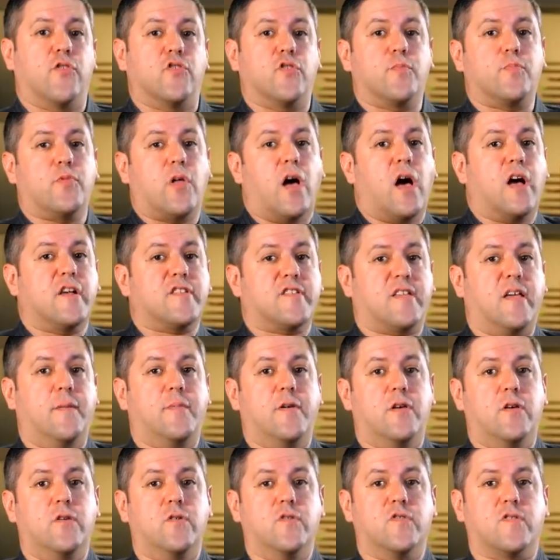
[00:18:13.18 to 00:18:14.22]
their blocks can
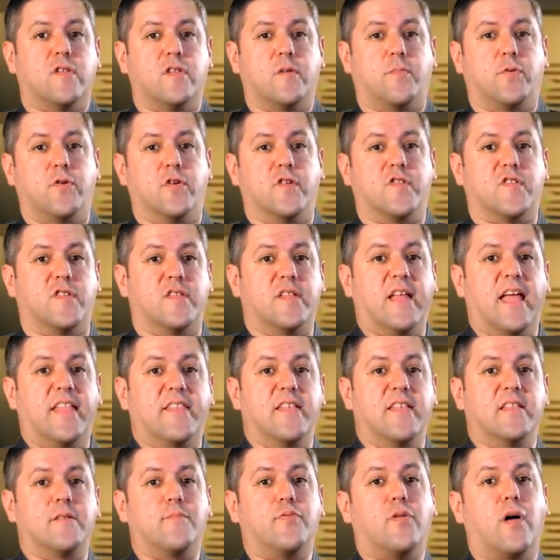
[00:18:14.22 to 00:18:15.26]
be used on the person
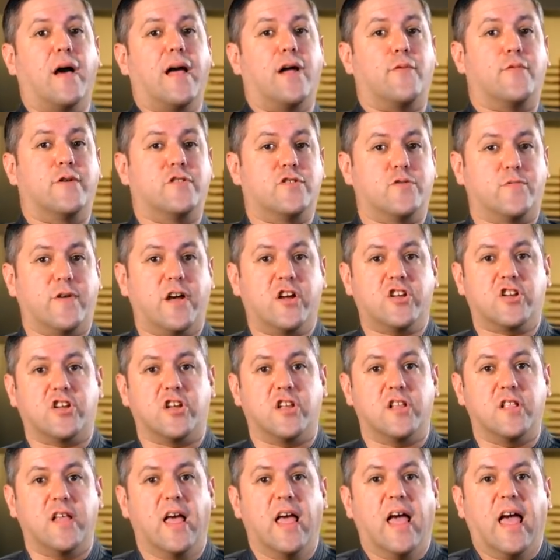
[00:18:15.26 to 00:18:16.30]
and then apply a
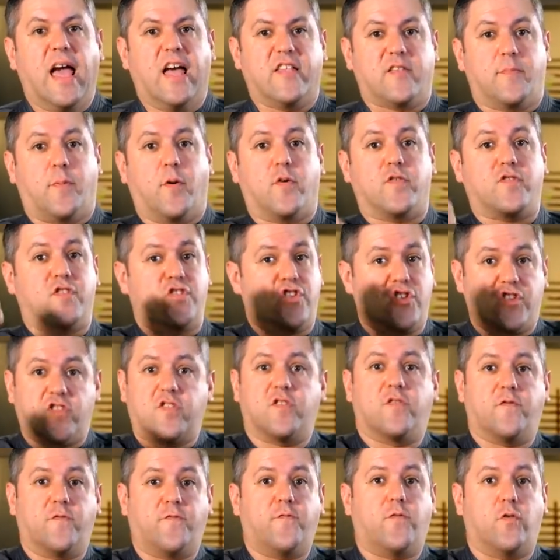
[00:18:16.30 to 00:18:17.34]
redirection as opposed to
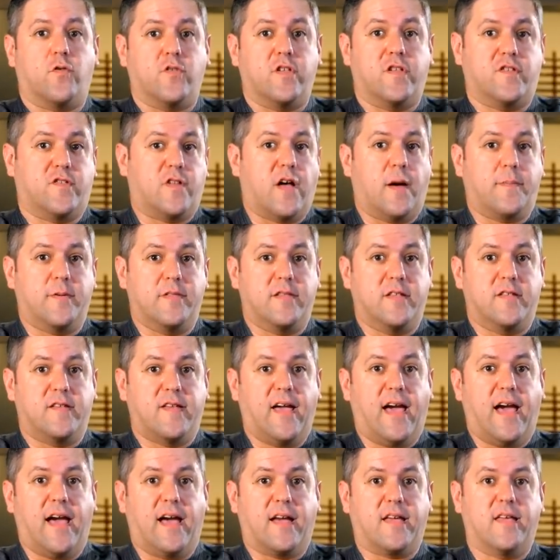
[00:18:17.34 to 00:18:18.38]
just fully stopping the
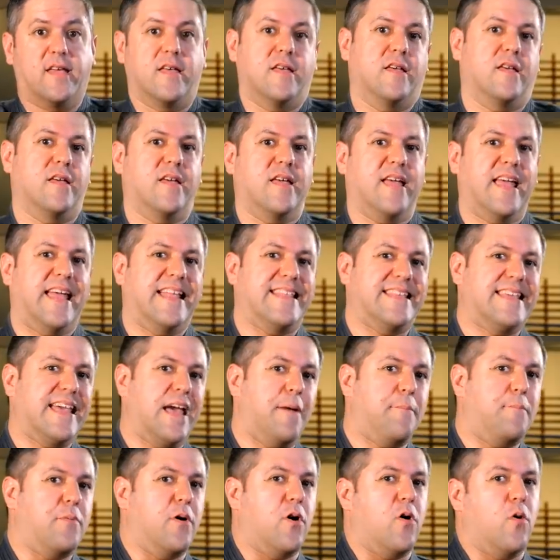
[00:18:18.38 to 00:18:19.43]
attack. In
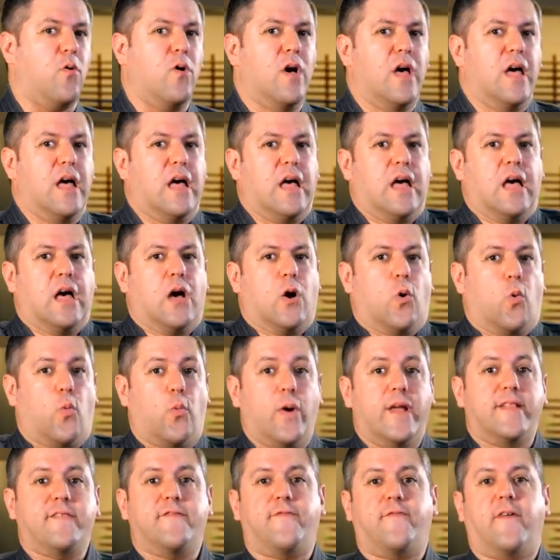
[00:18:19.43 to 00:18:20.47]
Kenpo,
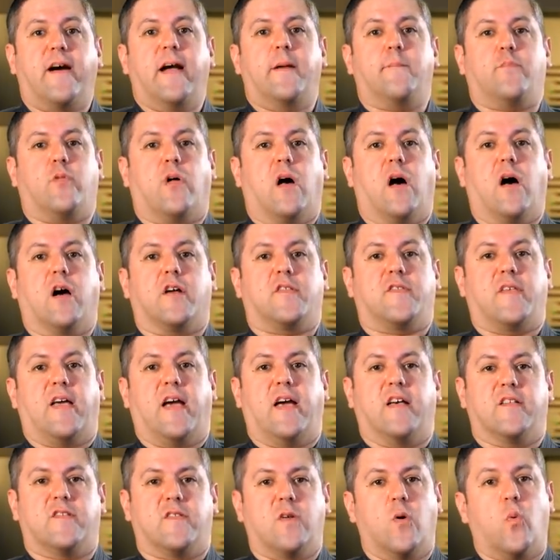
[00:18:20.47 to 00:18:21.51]
we define blocks
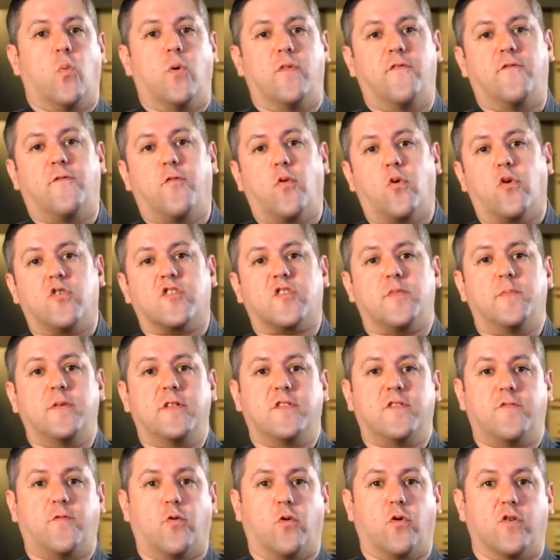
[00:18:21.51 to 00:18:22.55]
as when force
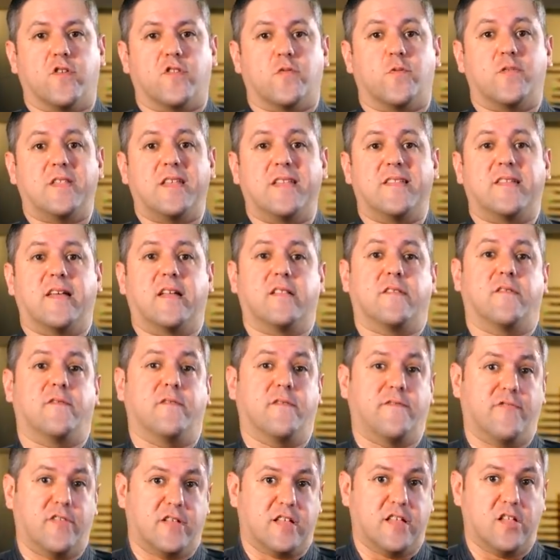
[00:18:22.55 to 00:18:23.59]
meets force with the intent of
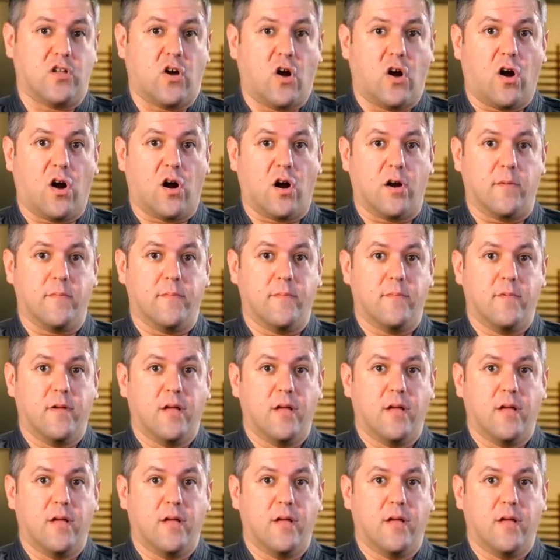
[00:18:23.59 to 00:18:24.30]
inflicting harm.